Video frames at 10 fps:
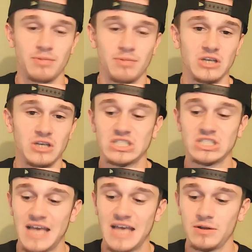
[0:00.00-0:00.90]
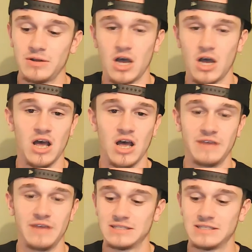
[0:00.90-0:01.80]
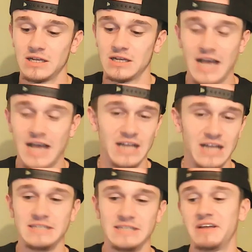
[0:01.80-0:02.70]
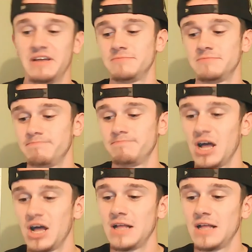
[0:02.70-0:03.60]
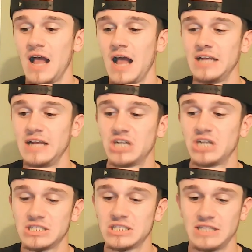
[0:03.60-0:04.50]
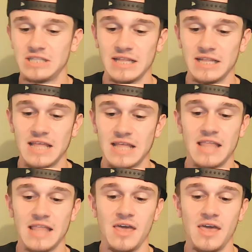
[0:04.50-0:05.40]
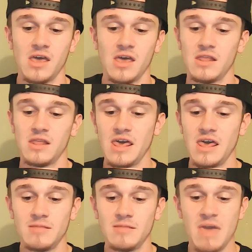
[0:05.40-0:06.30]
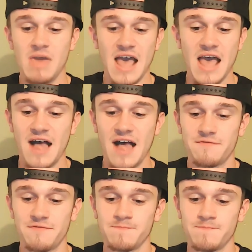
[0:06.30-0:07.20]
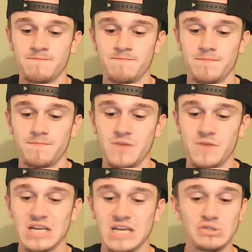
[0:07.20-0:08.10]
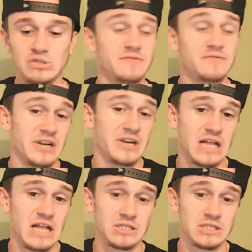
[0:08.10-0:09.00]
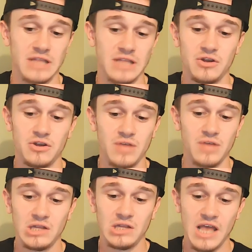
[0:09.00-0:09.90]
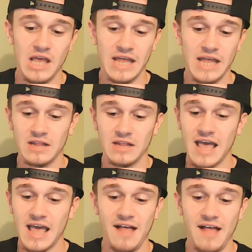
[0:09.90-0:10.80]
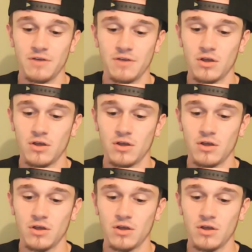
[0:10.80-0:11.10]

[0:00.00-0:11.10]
players. 7 on offense, 9 on defense. But I just think that they may have, their schedule is very challenging. They do. They have